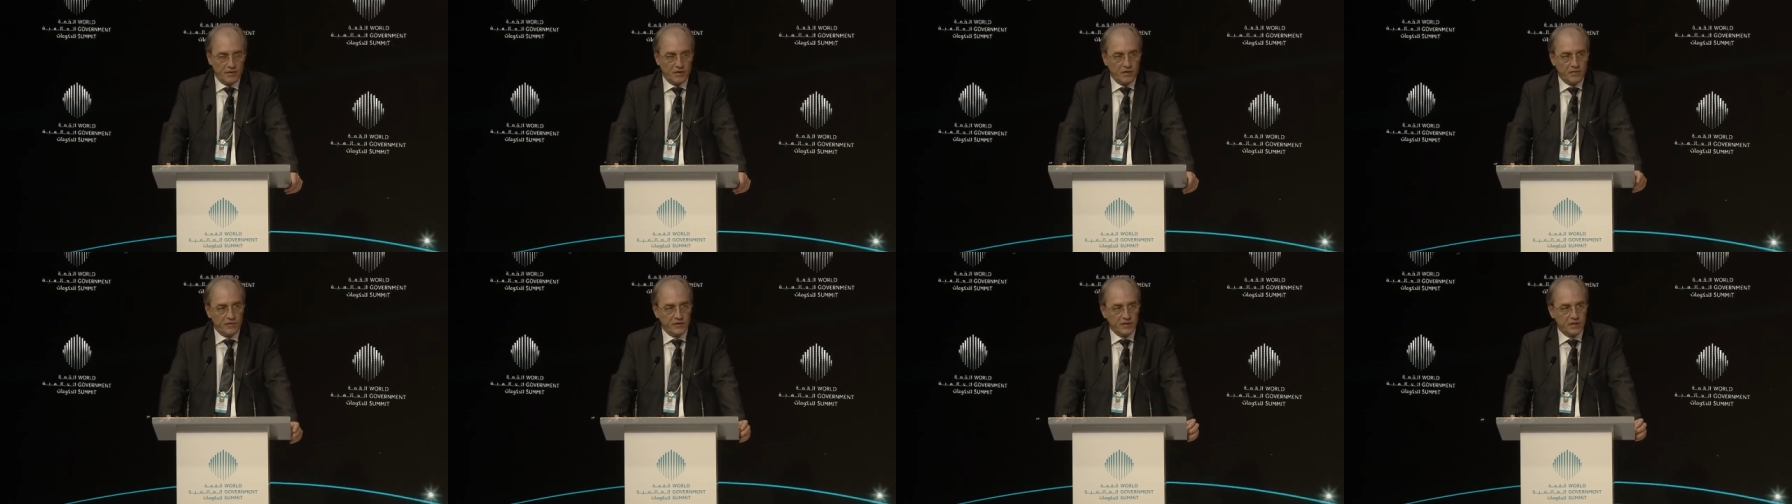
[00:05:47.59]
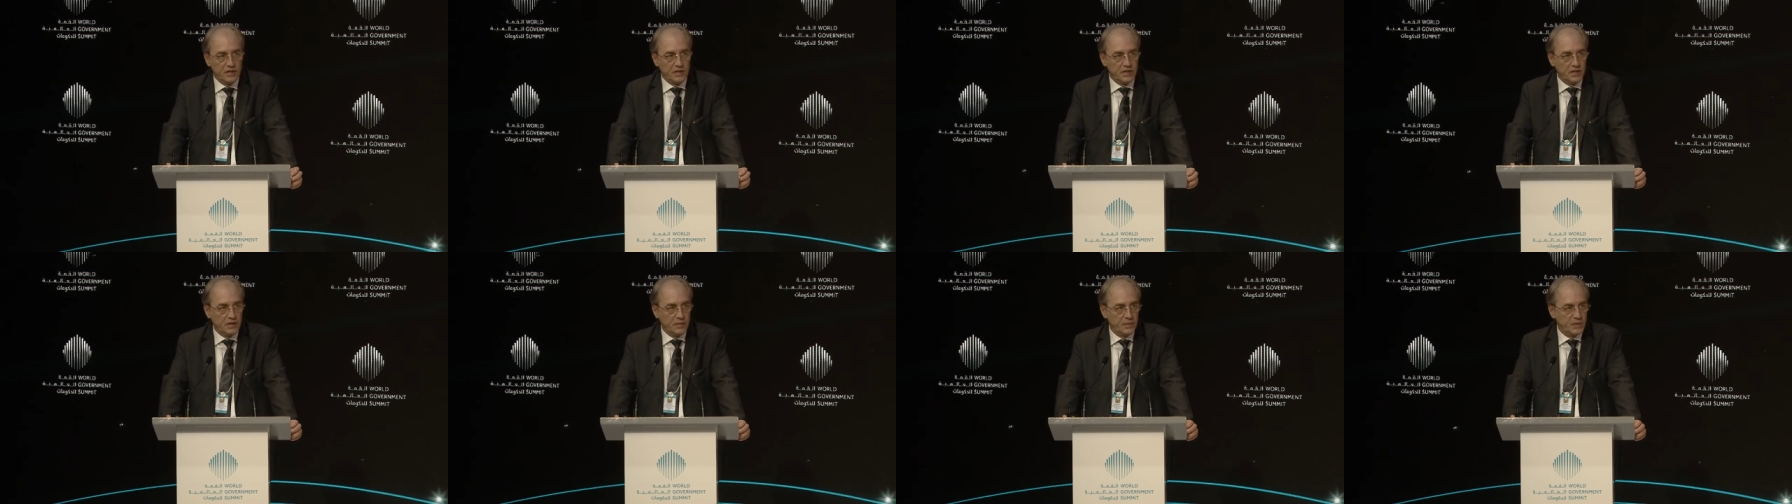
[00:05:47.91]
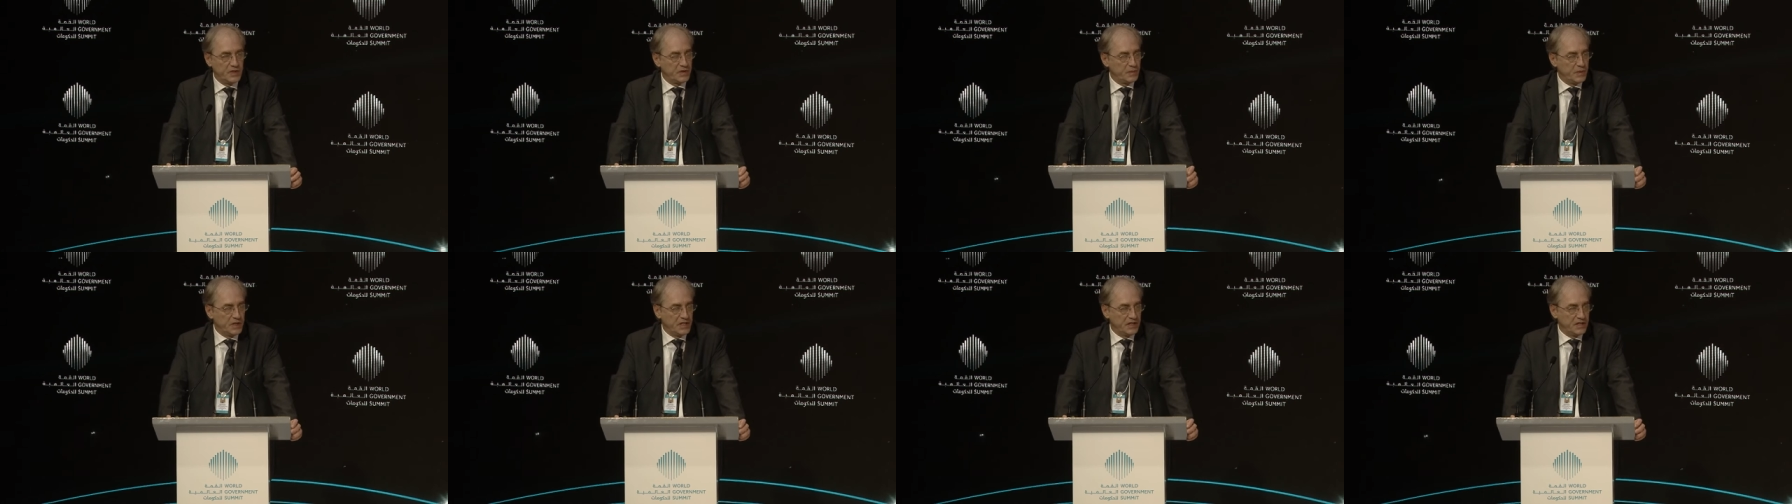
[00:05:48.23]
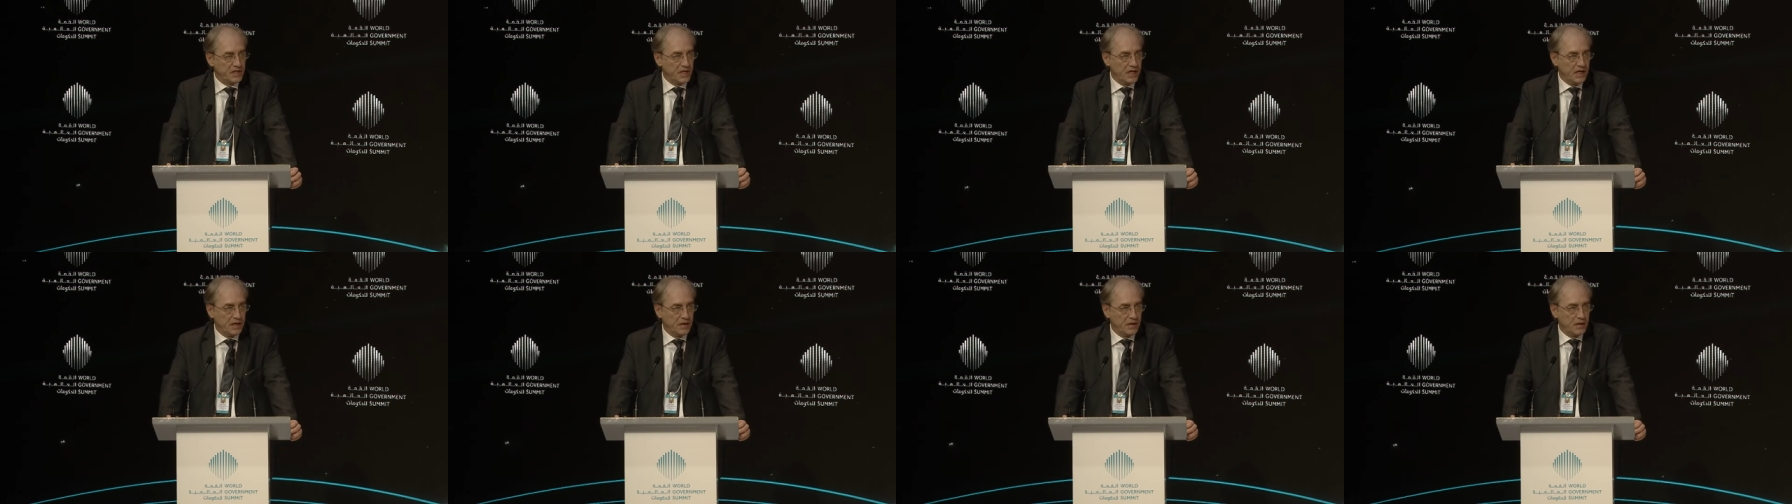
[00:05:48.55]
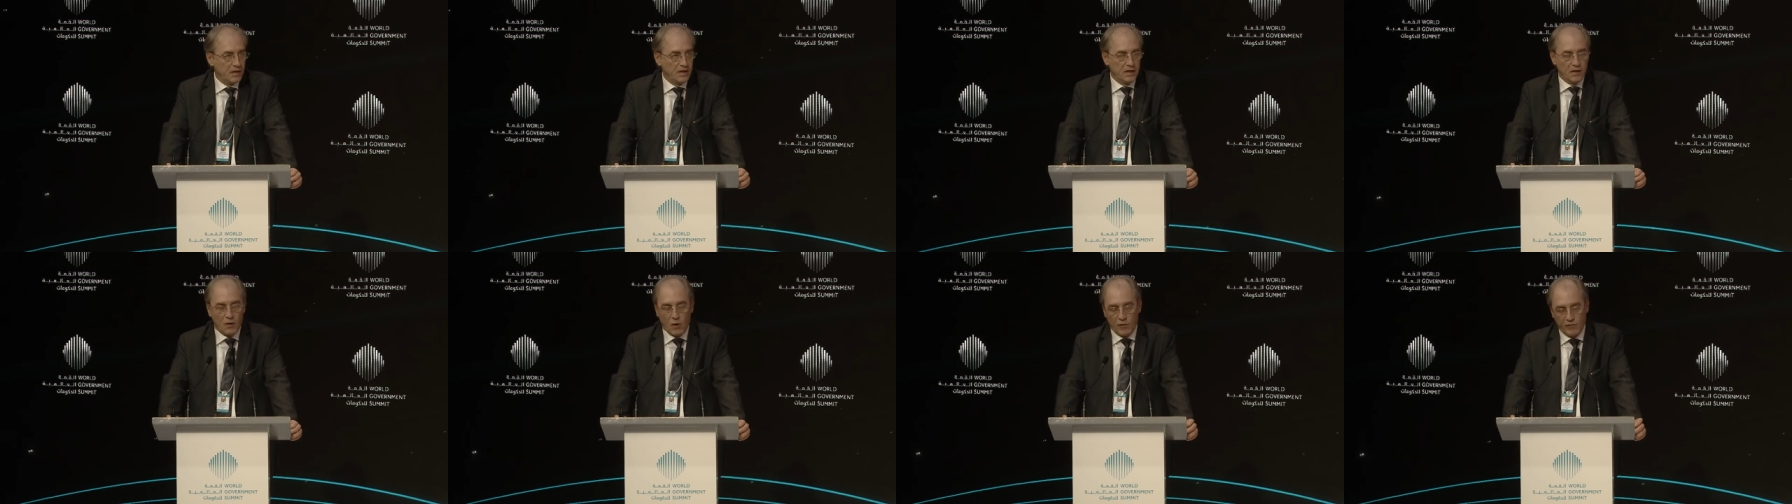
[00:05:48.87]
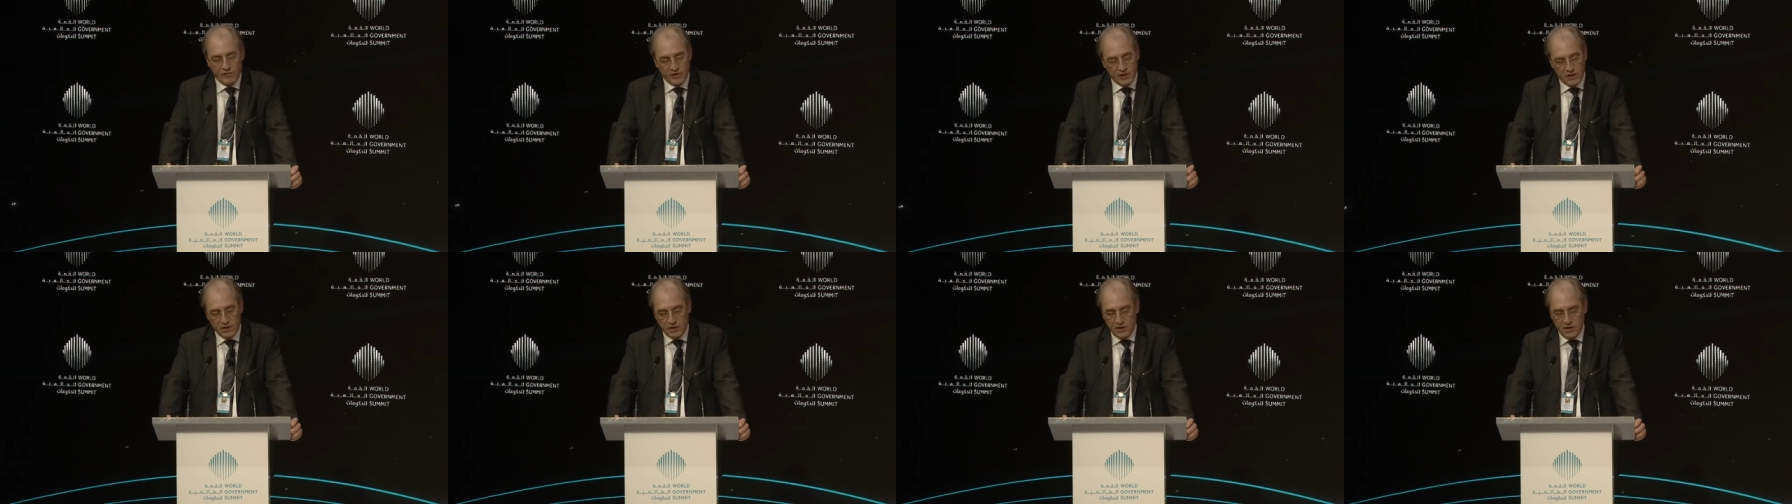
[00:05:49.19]
of the deep space gate,
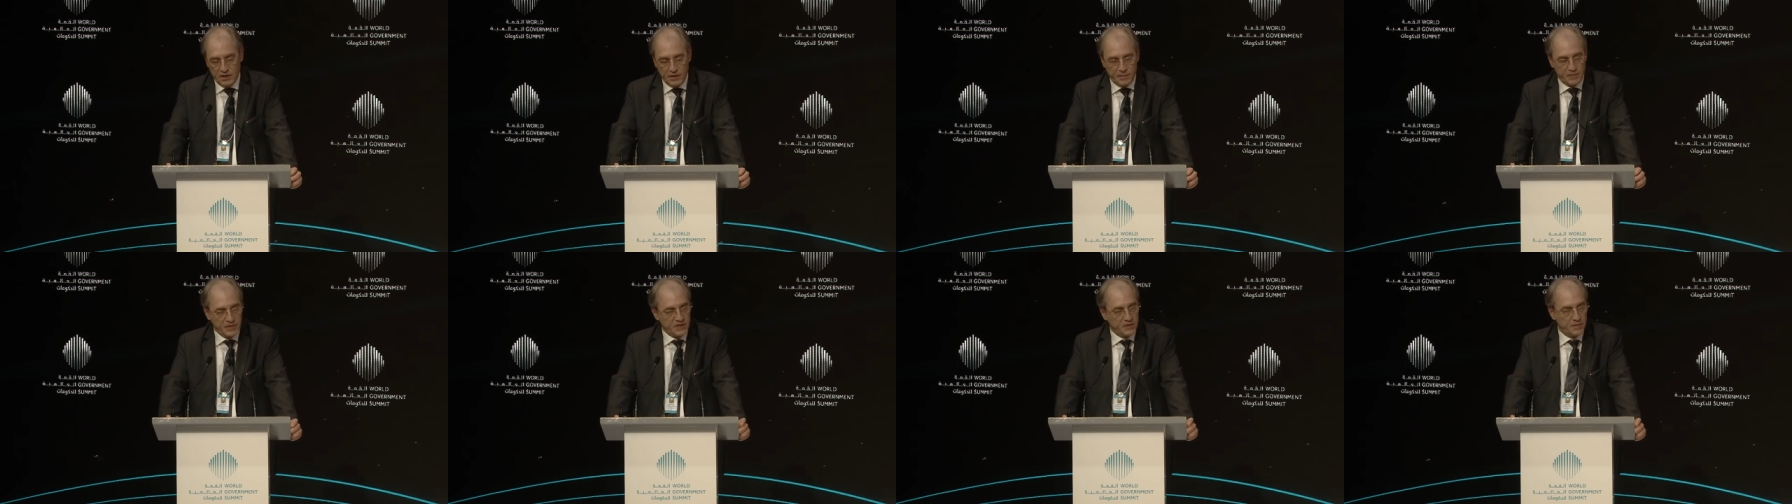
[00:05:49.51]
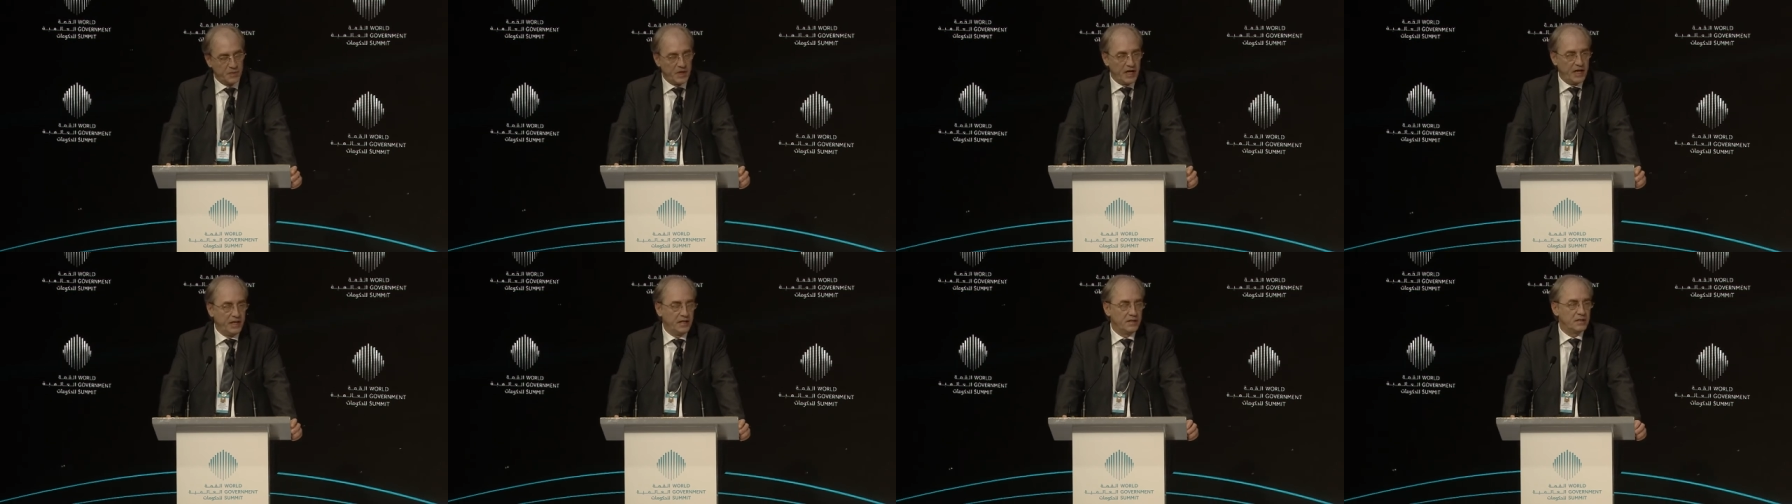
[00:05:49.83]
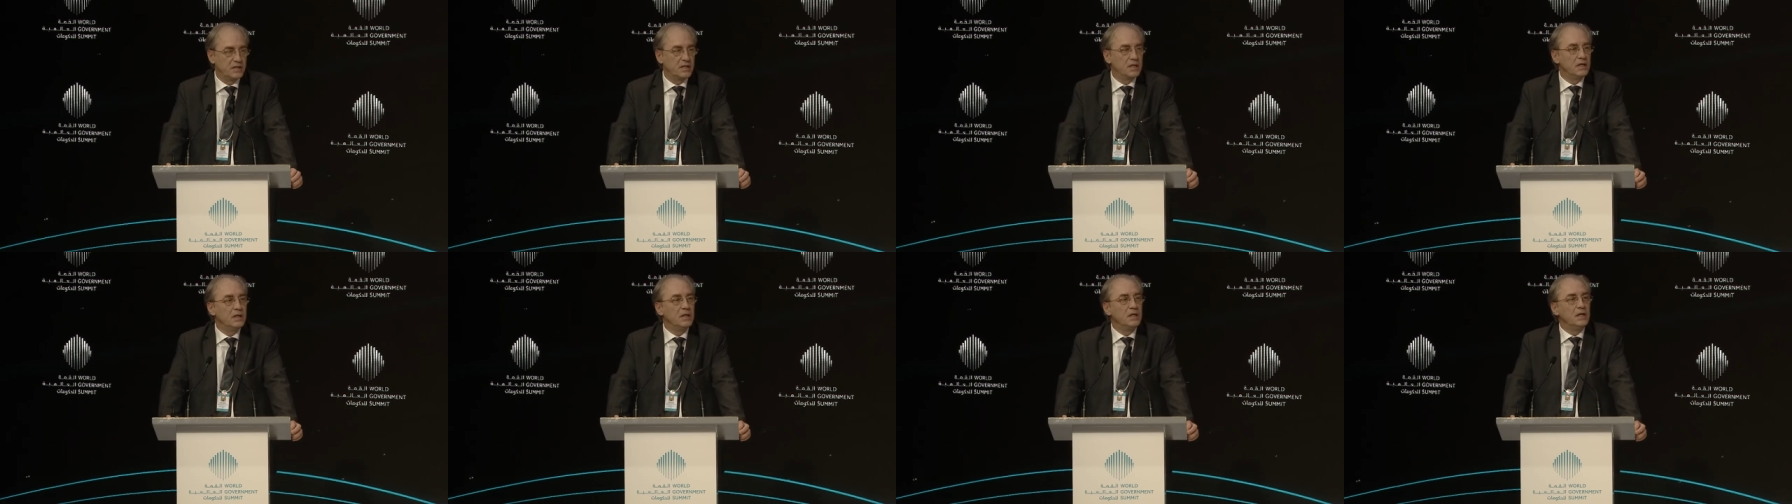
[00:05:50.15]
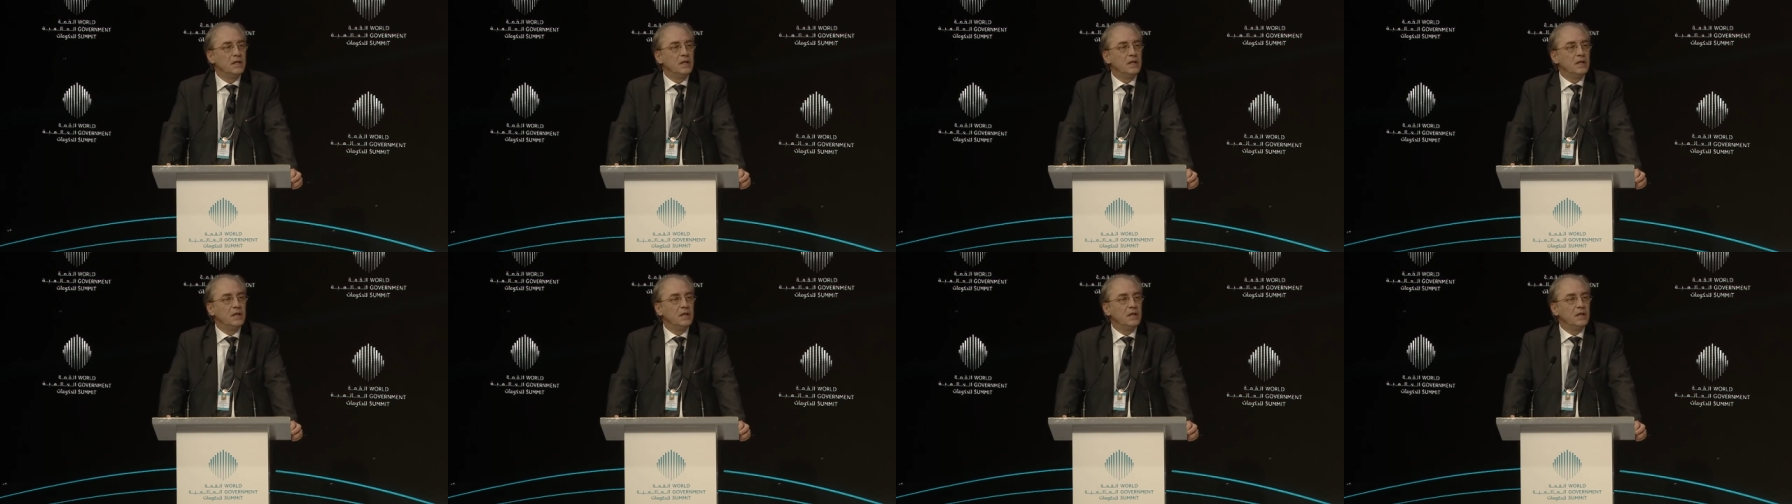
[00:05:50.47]
of the deep space,